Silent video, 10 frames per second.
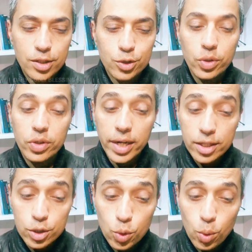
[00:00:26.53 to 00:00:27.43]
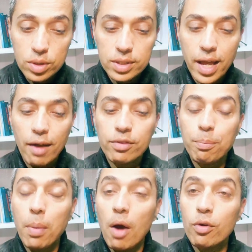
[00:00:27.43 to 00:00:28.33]
So great souls have
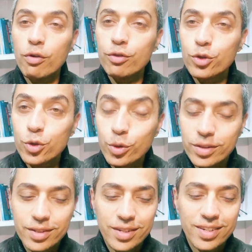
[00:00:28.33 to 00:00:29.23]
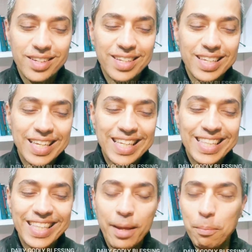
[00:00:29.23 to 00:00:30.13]
the power of truth
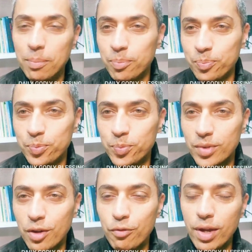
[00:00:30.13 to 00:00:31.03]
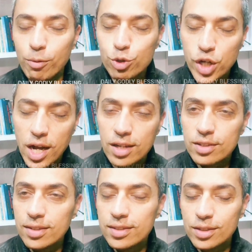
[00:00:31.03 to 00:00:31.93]
in them we have to check
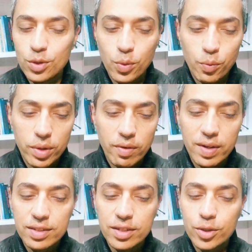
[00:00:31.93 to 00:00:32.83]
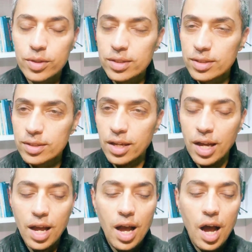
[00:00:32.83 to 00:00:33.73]
ourselves when you're listening to this.
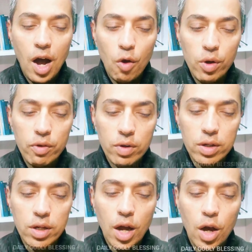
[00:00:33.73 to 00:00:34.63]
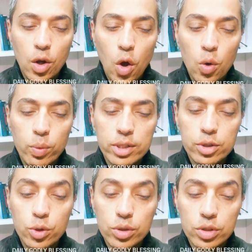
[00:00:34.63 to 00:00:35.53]
However, along
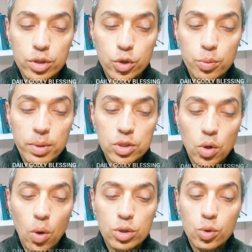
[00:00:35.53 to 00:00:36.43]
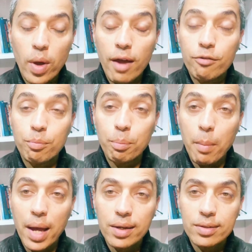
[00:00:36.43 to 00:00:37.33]
with truth, you must also have
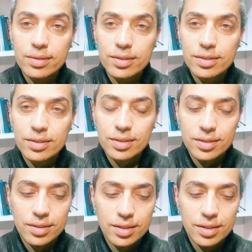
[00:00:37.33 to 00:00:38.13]
manners.